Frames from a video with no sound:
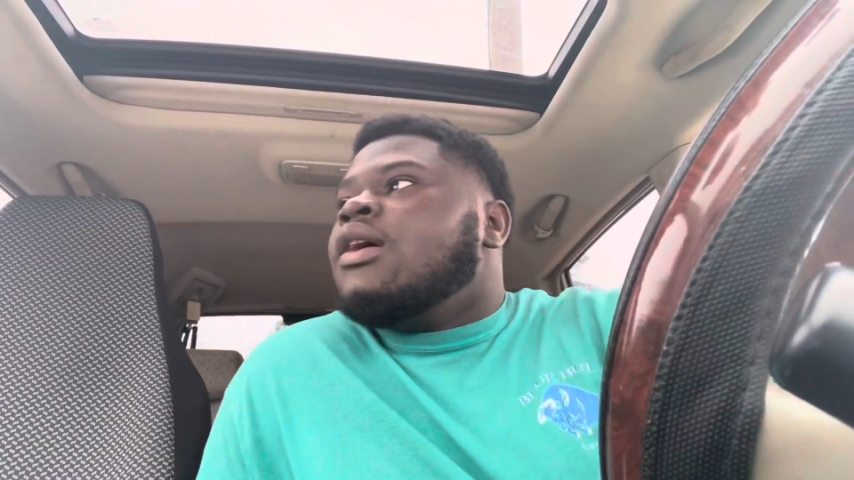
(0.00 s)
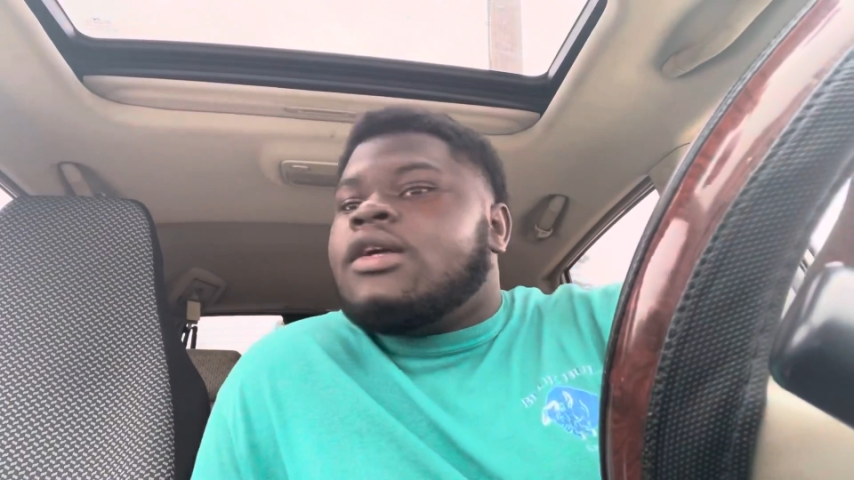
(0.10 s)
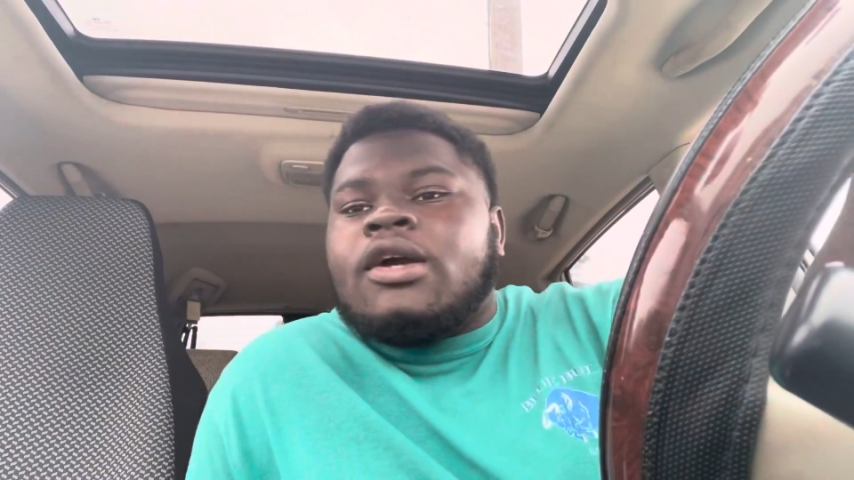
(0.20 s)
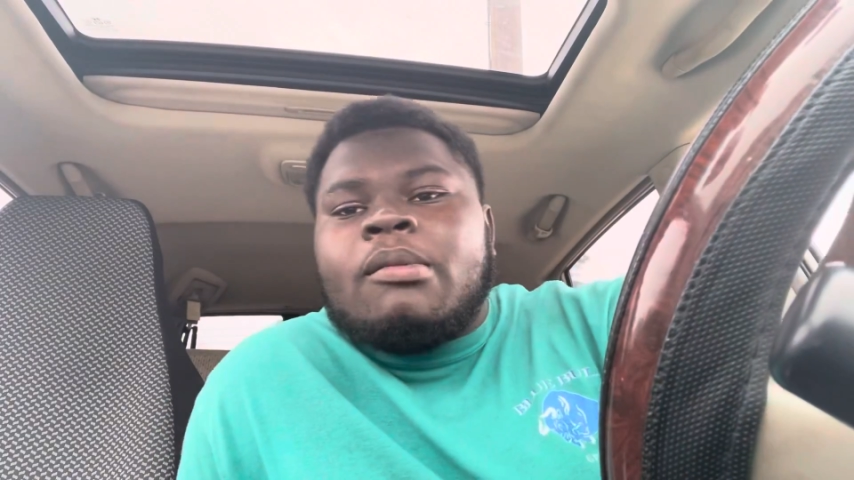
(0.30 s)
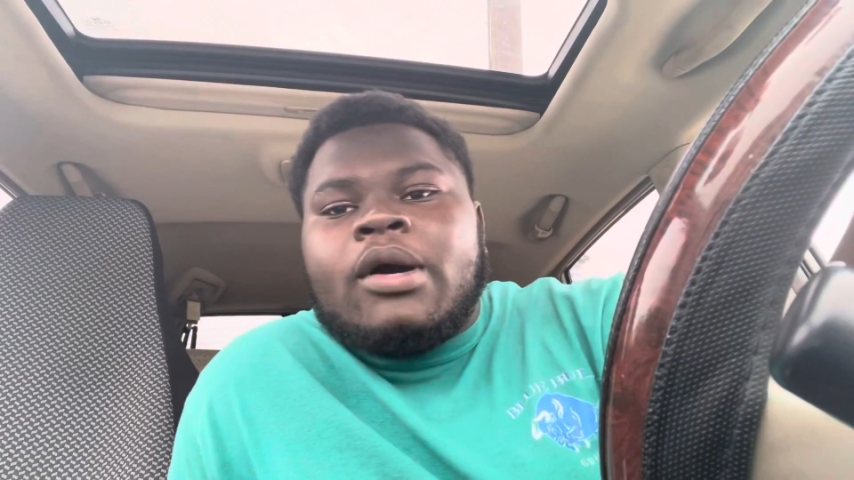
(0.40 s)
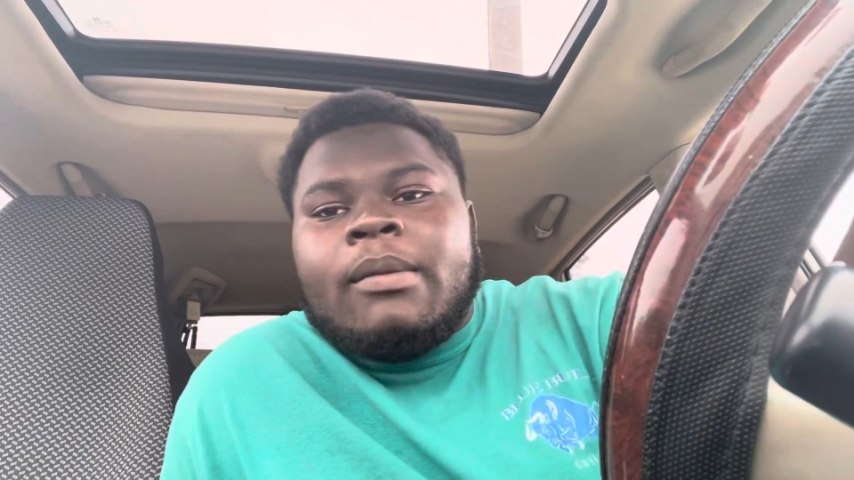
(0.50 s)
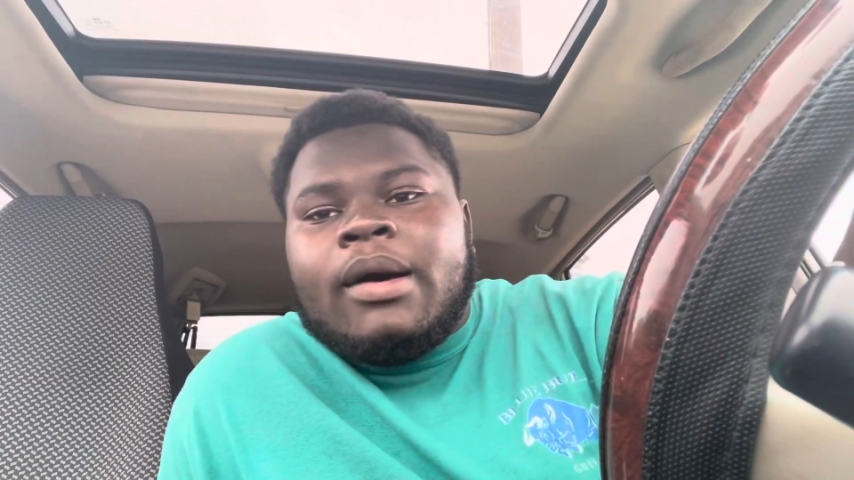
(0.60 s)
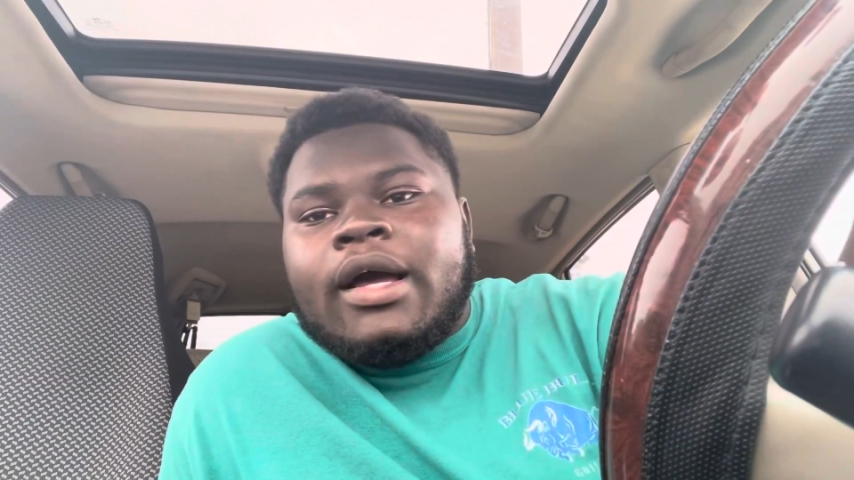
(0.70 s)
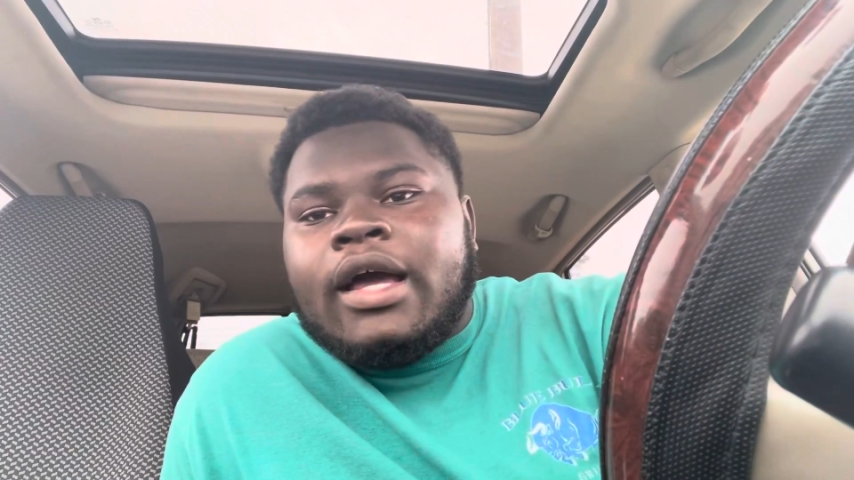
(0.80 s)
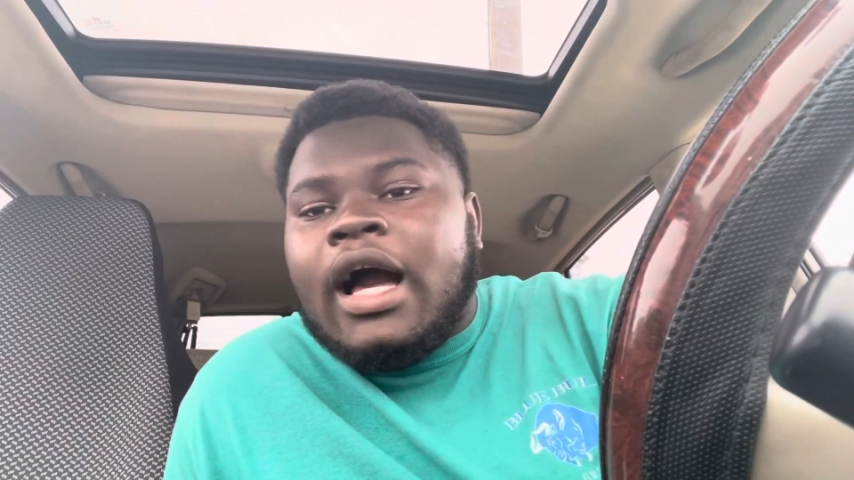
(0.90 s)
Your boy
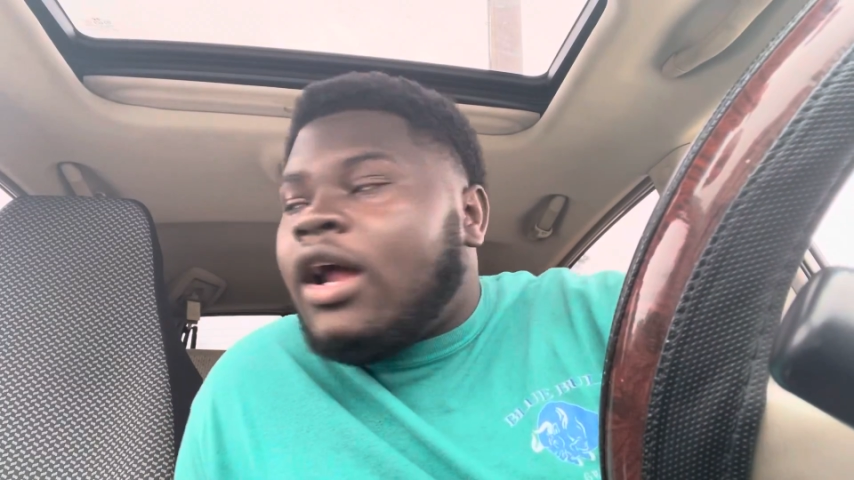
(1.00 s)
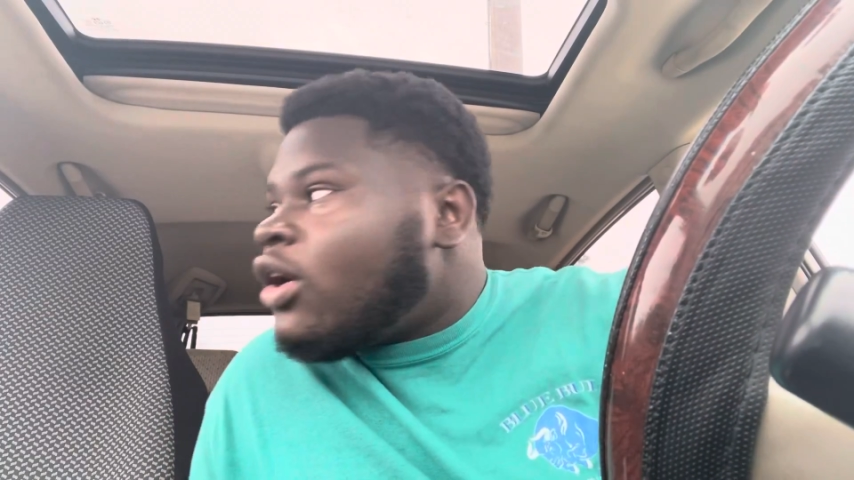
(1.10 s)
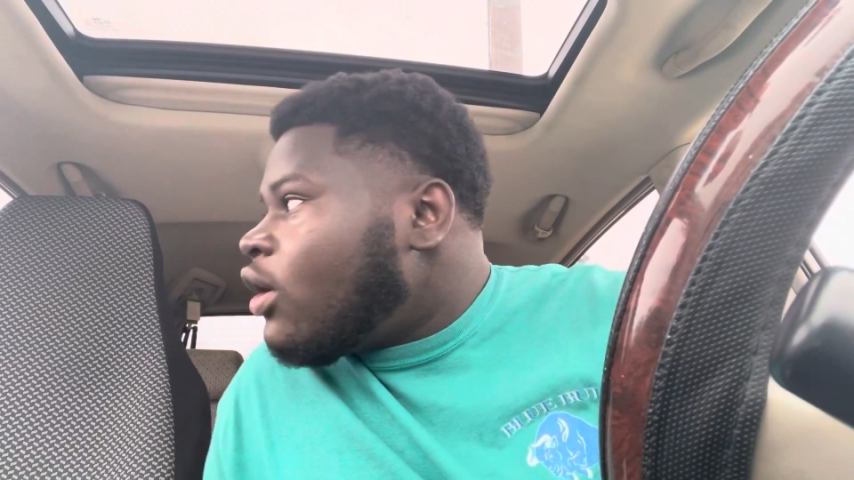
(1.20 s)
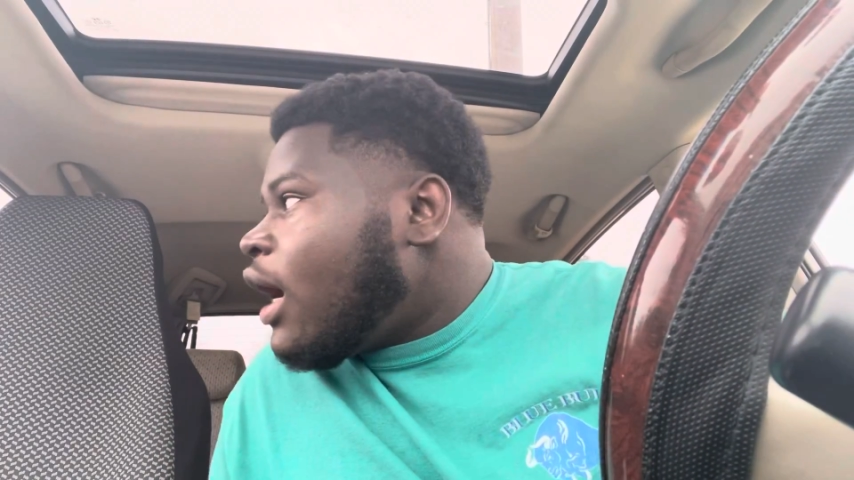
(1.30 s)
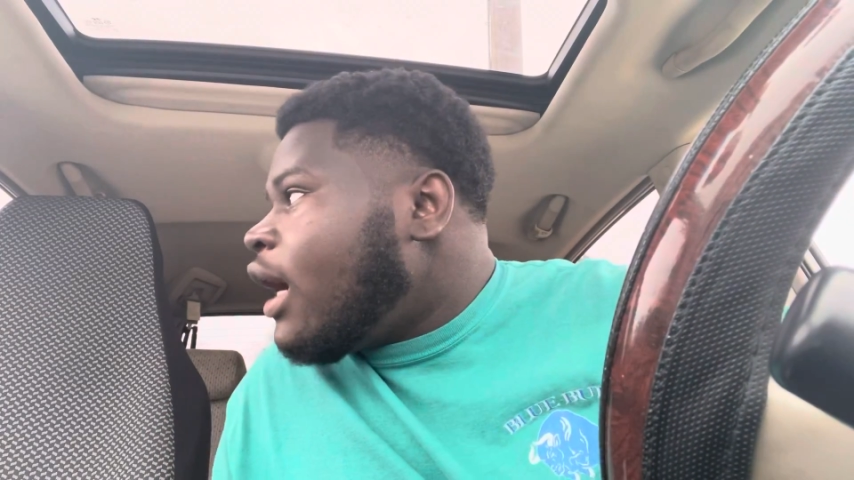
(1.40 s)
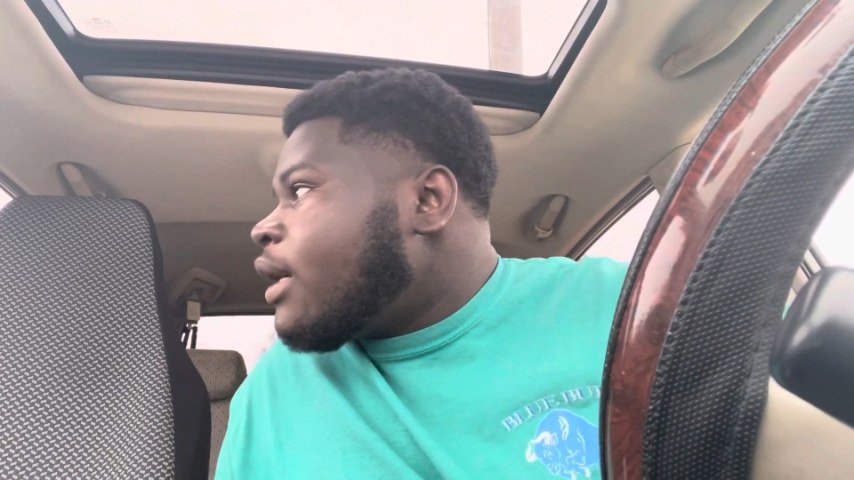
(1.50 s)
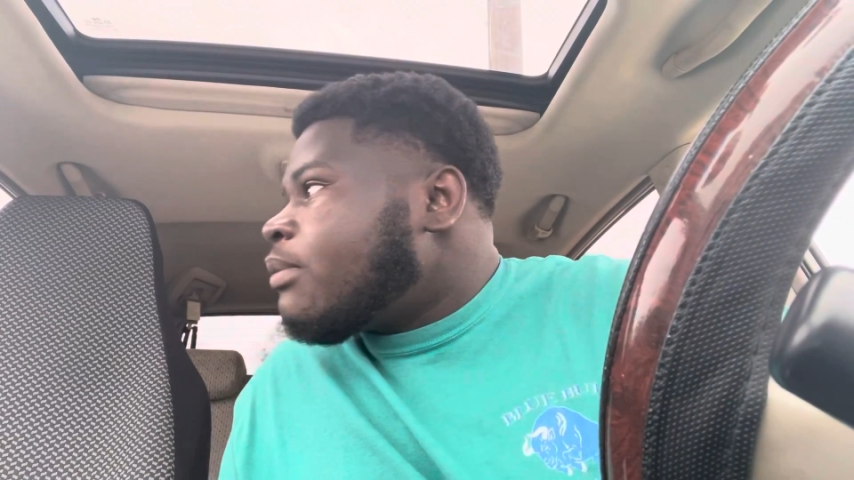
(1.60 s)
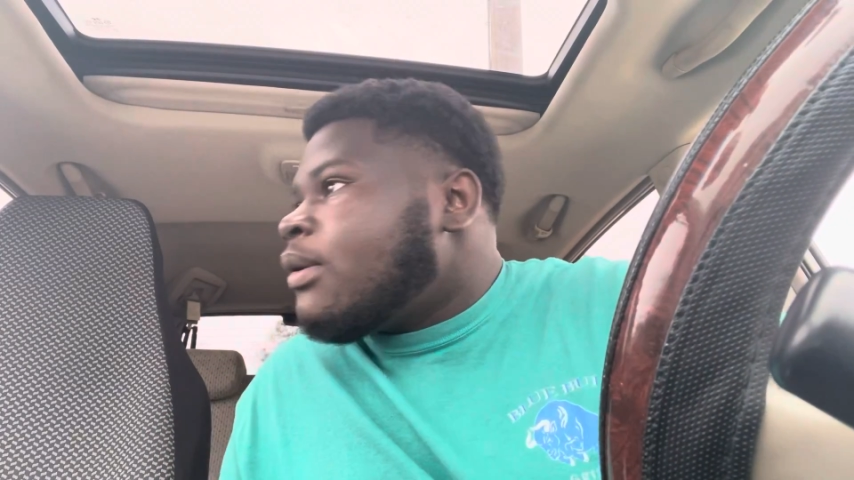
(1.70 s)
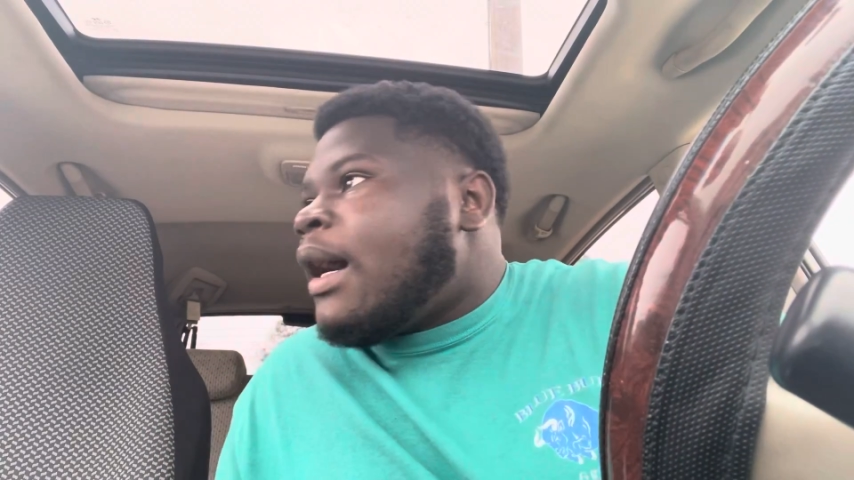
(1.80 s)
my hair. I don't know how to, bro.